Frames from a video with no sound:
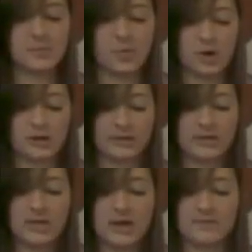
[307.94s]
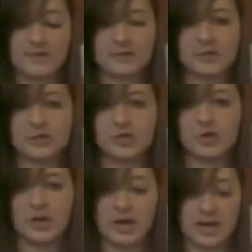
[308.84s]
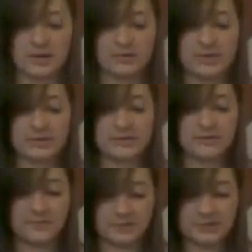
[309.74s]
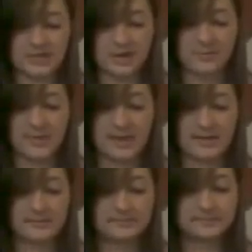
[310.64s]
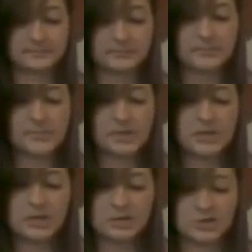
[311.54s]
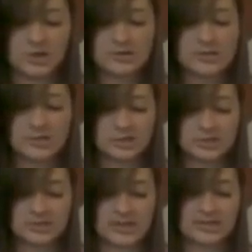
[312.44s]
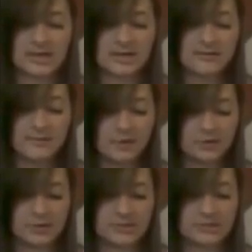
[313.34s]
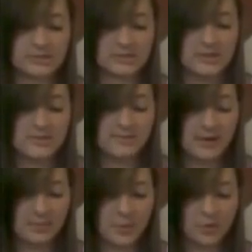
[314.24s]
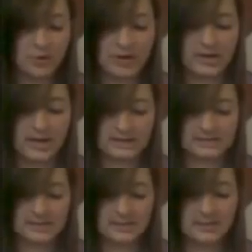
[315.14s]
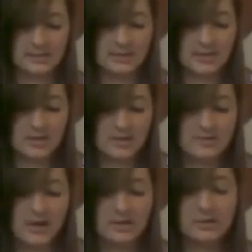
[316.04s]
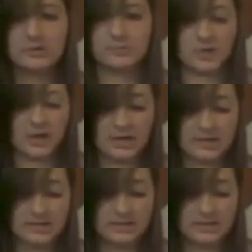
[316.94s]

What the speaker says: 1 have also shown a higher risk for CLP. Drugs such as anticonvulsants, valproate acid, thalidomide,